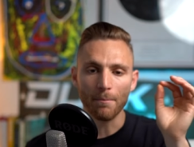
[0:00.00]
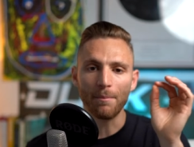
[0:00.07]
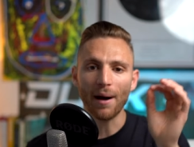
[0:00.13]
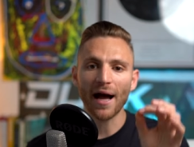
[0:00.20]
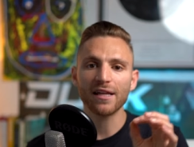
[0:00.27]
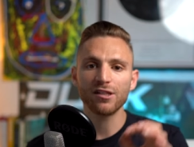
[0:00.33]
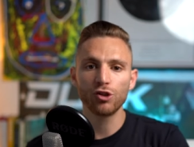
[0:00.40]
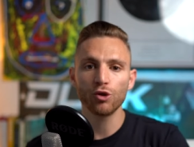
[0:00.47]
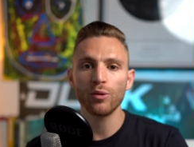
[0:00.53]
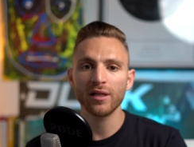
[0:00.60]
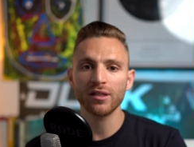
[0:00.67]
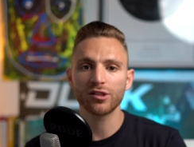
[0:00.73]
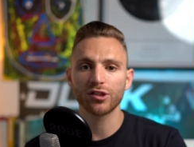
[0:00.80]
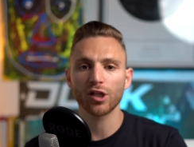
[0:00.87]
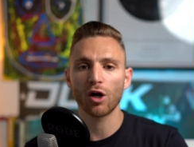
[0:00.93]
by
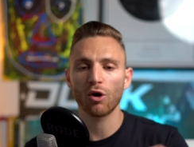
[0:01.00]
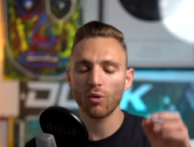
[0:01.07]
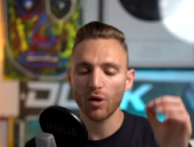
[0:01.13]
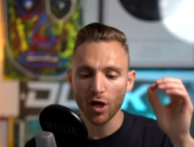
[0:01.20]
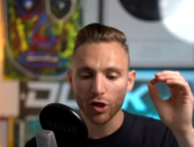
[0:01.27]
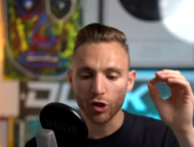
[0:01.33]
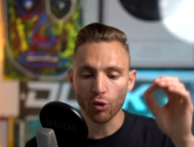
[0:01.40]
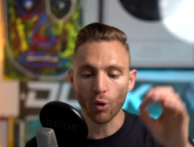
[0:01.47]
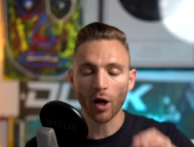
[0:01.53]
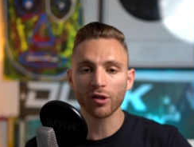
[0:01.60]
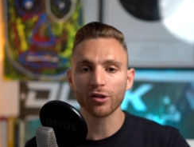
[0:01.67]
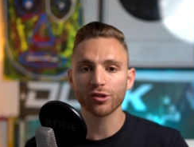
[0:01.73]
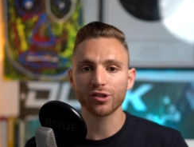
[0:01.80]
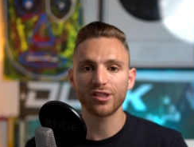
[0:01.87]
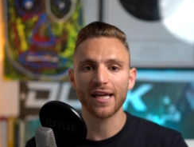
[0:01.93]
doing so you
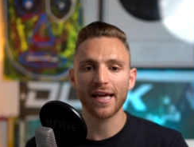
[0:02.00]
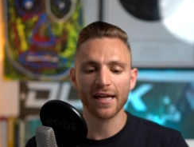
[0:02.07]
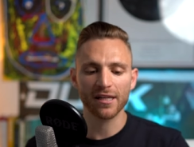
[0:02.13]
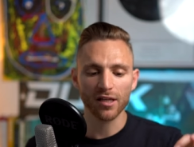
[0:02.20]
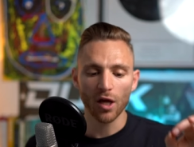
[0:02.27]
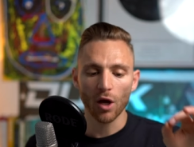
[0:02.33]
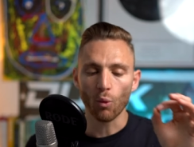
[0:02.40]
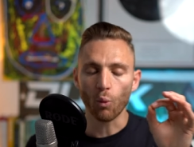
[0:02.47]
understand